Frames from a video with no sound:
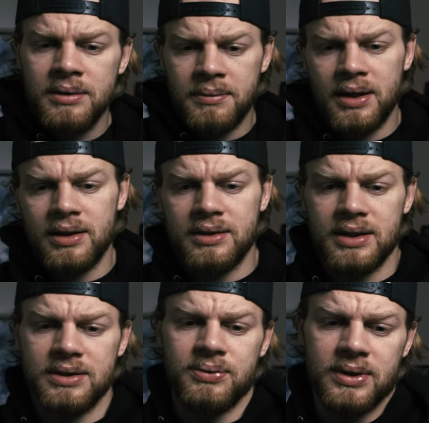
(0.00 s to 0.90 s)
I think
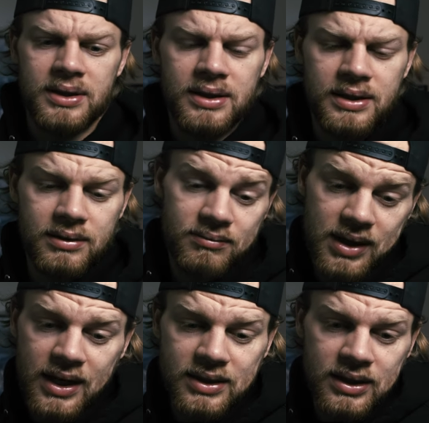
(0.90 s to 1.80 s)
this one
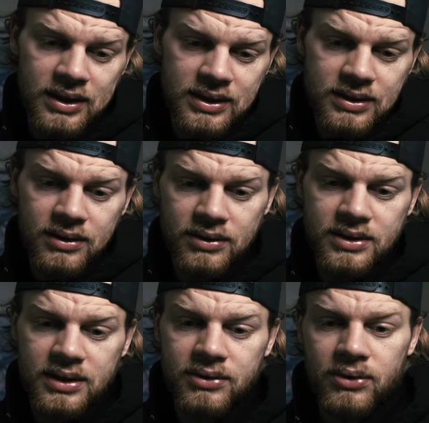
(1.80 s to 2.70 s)
actually looks
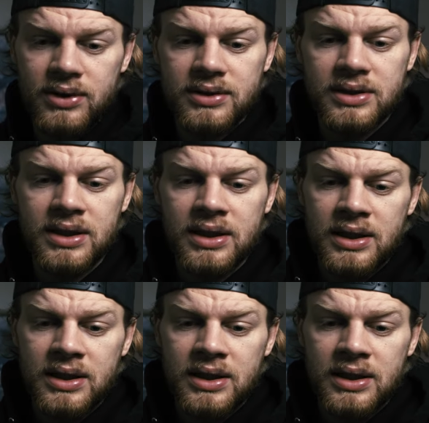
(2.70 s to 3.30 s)
the coolest.